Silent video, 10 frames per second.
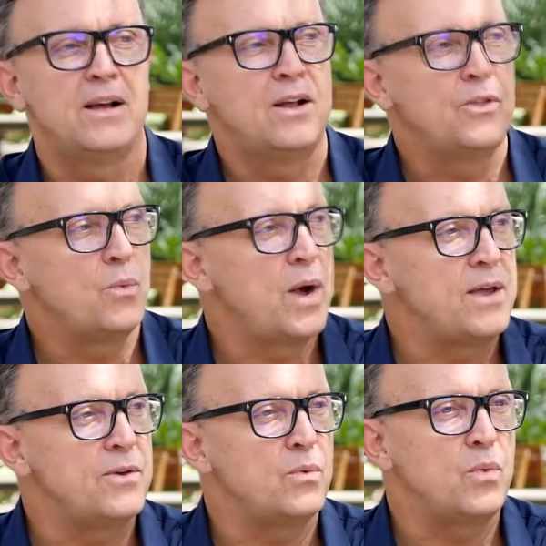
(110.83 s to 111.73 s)
the
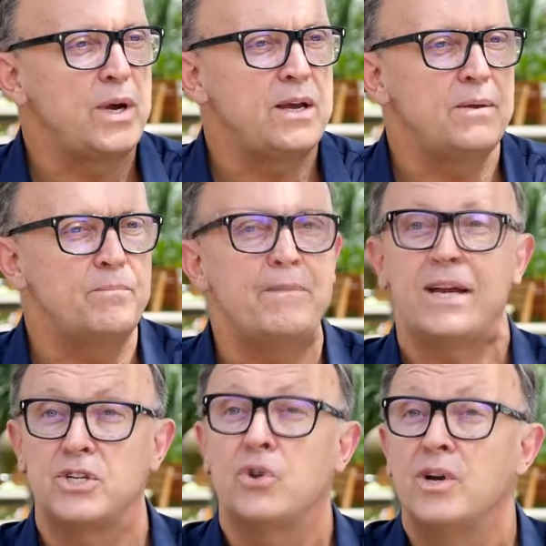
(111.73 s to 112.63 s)
way that we
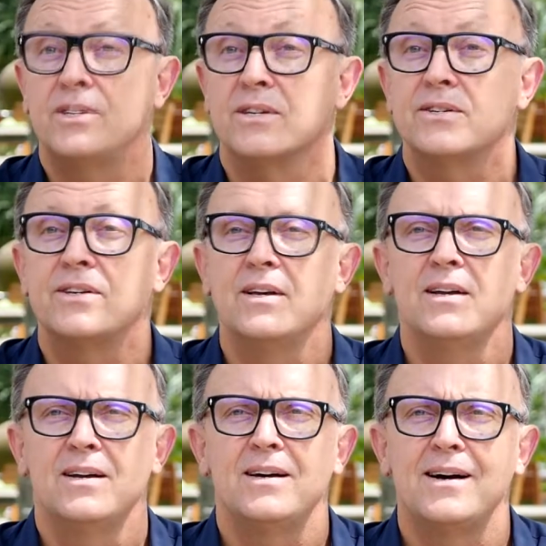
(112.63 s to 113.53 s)
make choices,
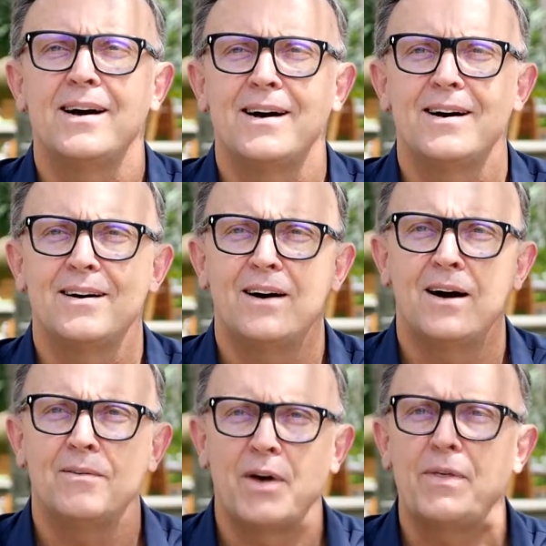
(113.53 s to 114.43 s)
I
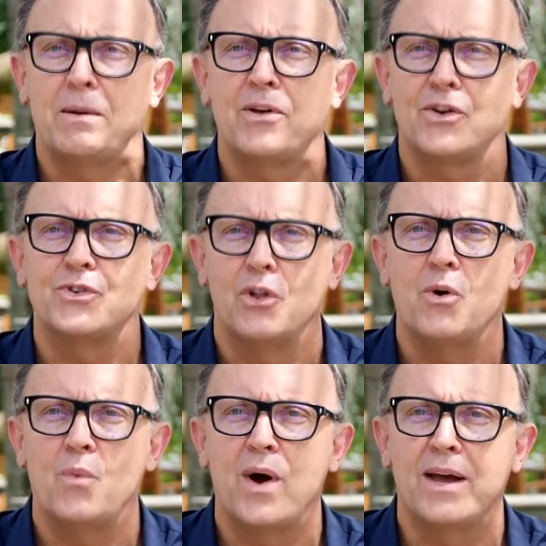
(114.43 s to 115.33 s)
think goes a
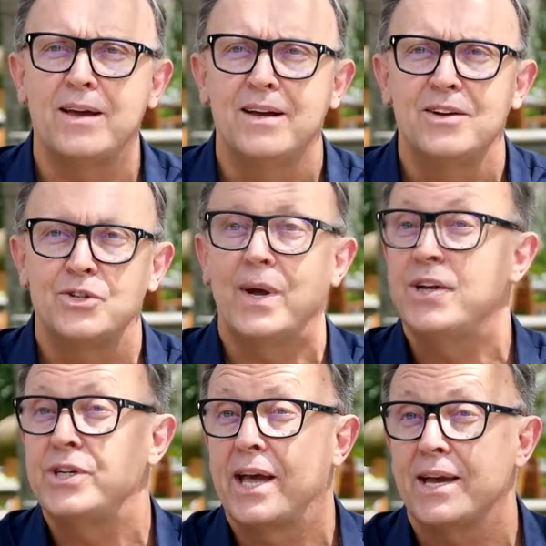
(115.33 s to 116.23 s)
long way to
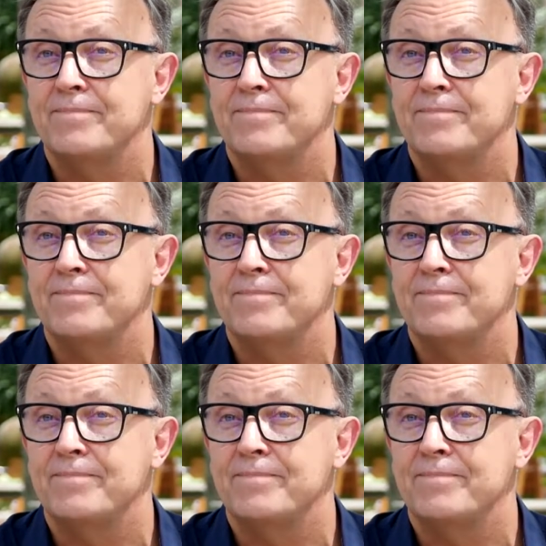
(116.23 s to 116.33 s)
educate.